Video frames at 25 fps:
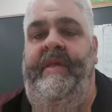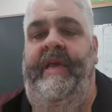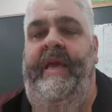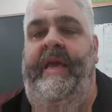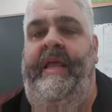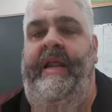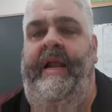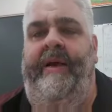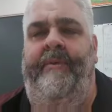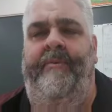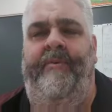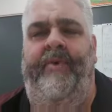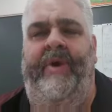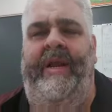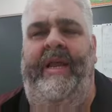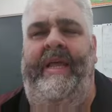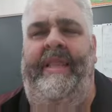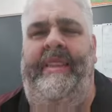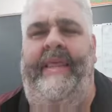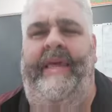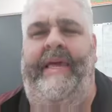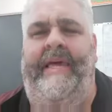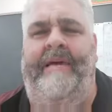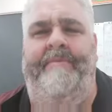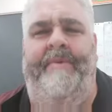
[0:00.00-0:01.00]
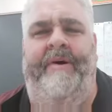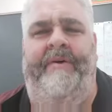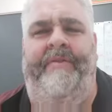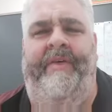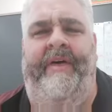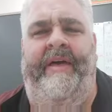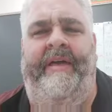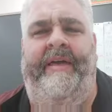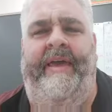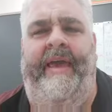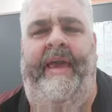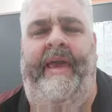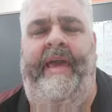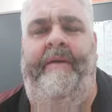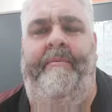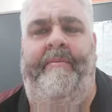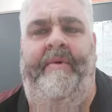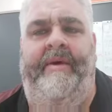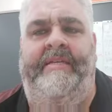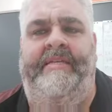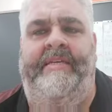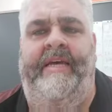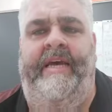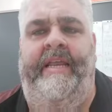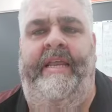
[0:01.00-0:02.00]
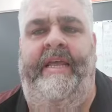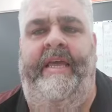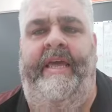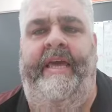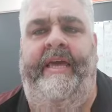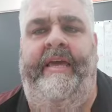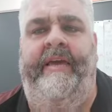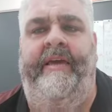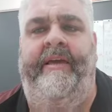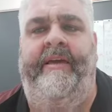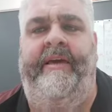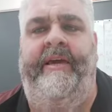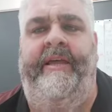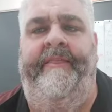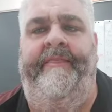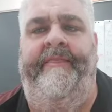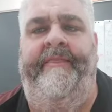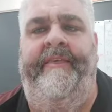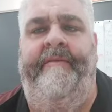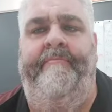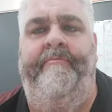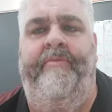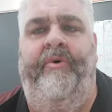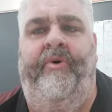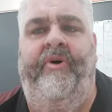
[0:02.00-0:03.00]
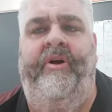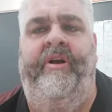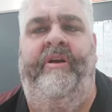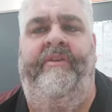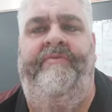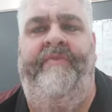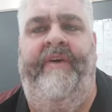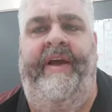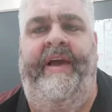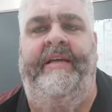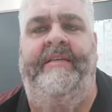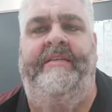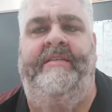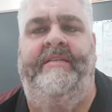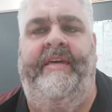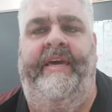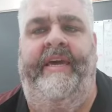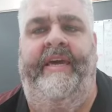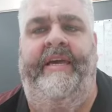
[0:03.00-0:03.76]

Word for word: And I, what I like about that game is that it could get the more advanced